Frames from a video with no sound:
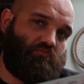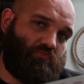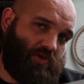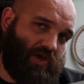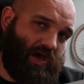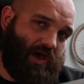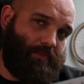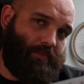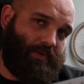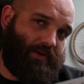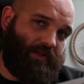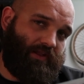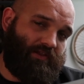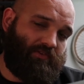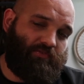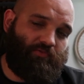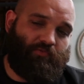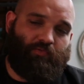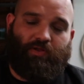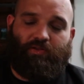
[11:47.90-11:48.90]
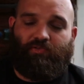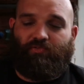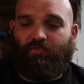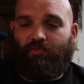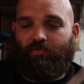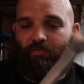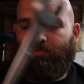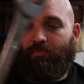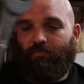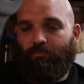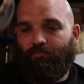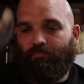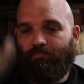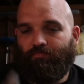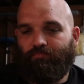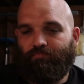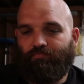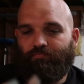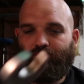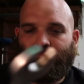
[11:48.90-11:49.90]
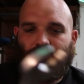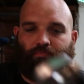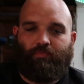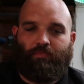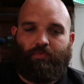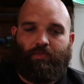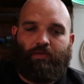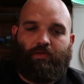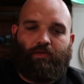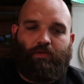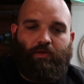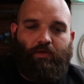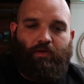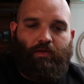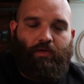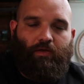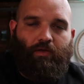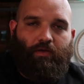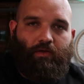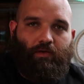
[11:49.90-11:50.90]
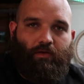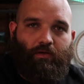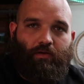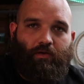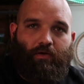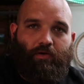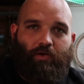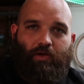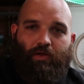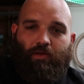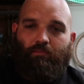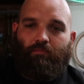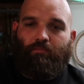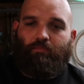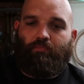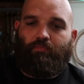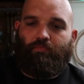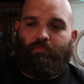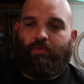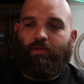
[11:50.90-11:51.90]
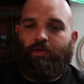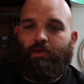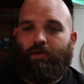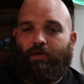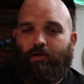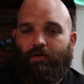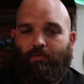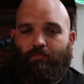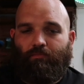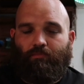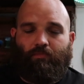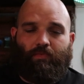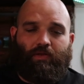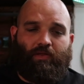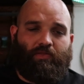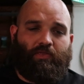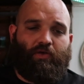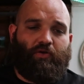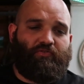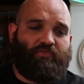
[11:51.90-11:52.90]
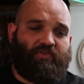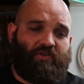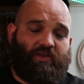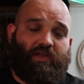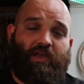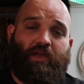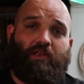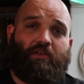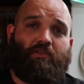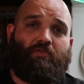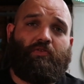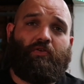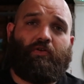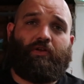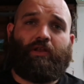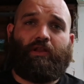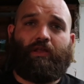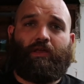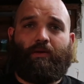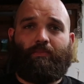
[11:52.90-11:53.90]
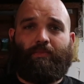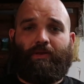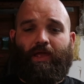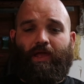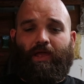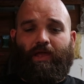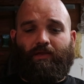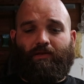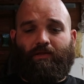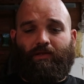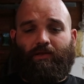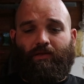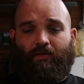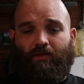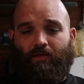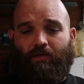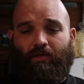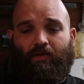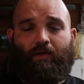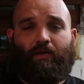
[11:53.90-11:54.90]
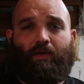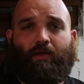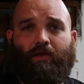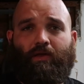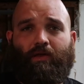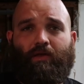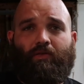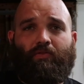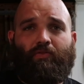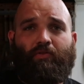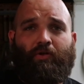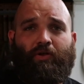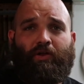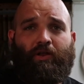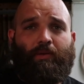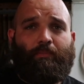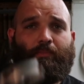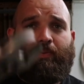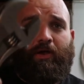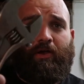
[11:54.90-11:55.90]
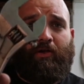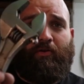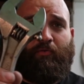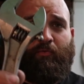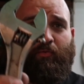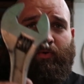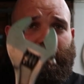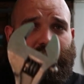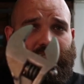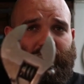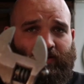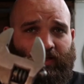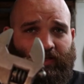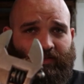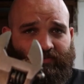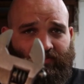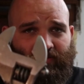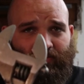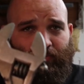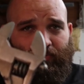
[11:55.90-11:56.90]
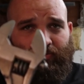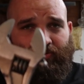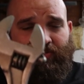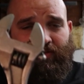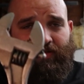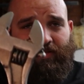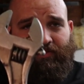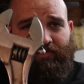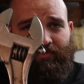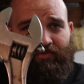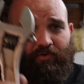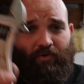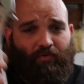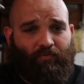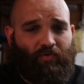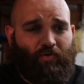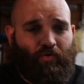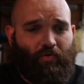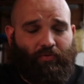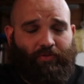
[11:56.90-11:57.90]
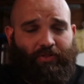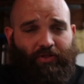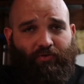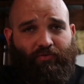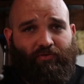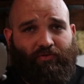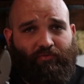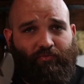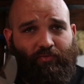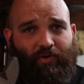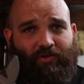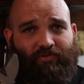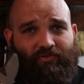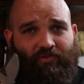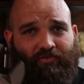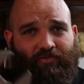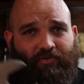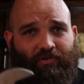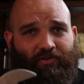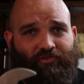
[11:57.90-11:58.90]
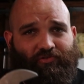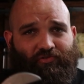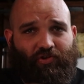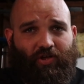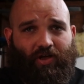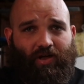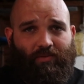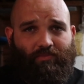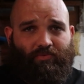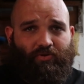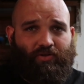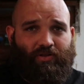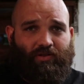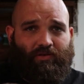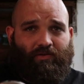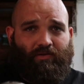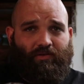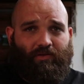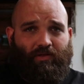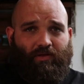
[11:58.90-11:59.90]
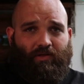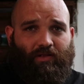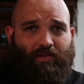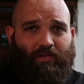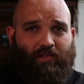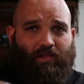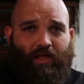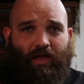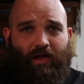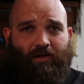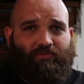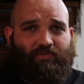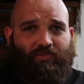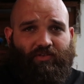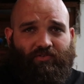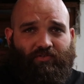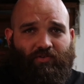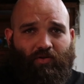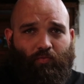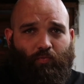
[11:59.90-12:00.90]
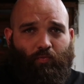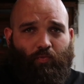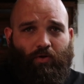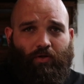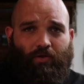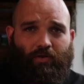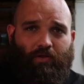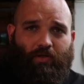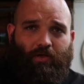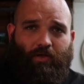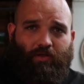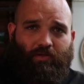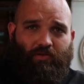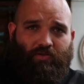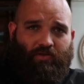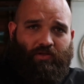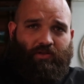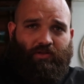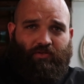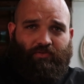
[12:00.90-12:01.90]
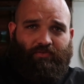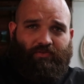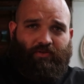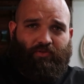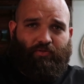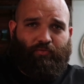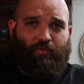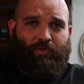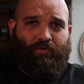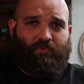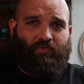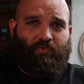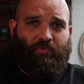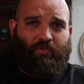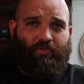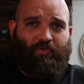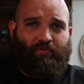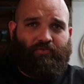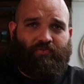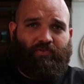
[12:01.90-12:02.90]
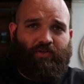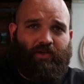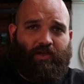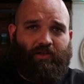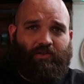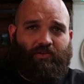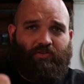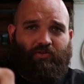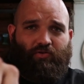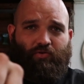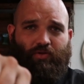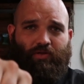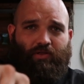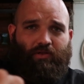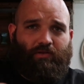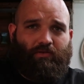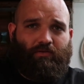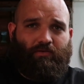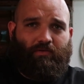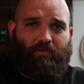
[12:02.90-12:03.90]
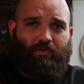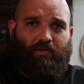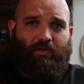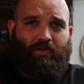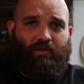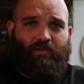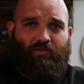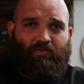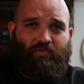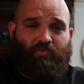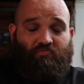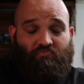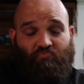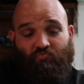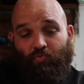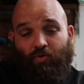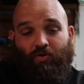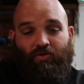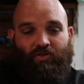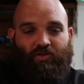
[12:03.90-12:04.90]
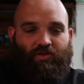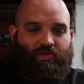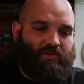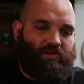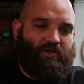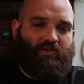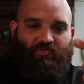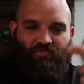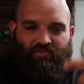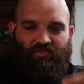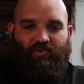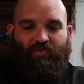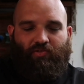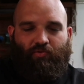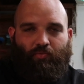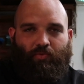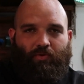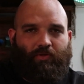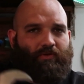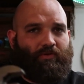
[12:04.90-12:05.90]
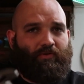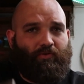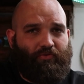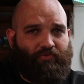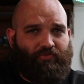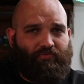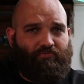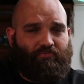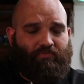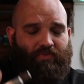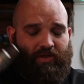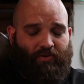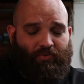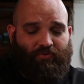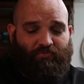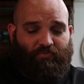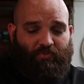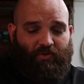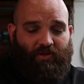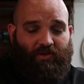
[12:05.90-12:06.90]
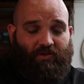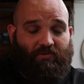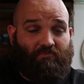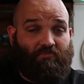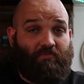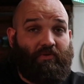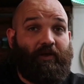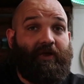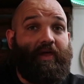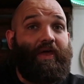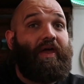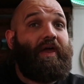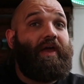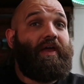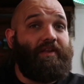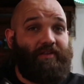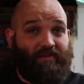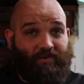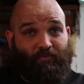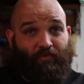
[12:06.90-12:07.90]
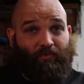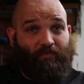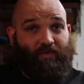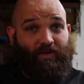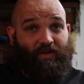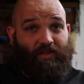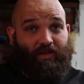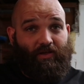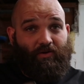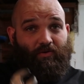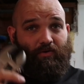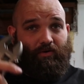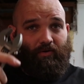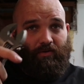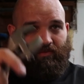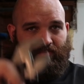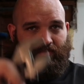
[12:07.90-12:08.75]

combination wrenches. Alright. And those, again, they're going to come in handy. They're going to pair really nicely with this, so if you're only using wrenches on a job, you can lock this on one nut, you can use the other wrench on the other side, and you could use the other one. I'll explain in a different video,